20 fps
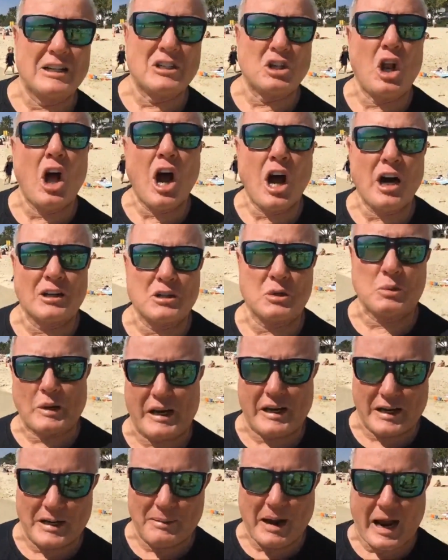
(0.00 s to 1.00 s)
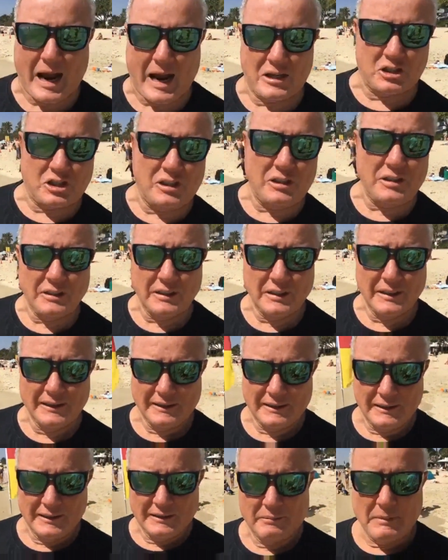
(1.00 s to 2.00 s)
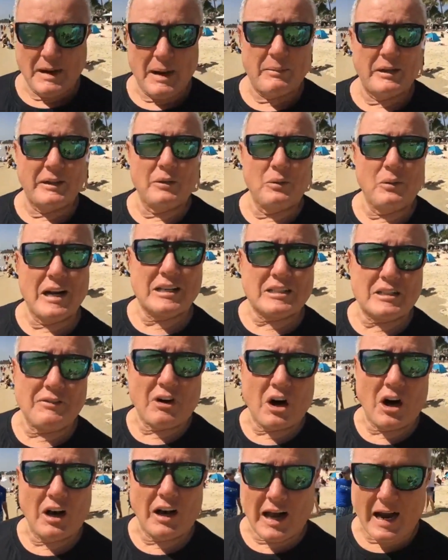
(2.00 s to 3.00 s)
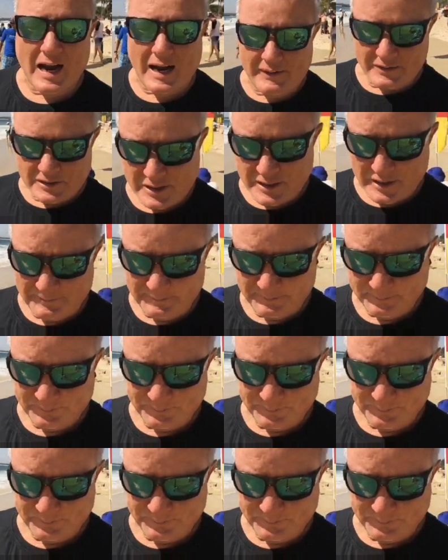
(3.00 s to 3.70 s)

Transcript: as long as we can imagine, maybe the rest of our lives?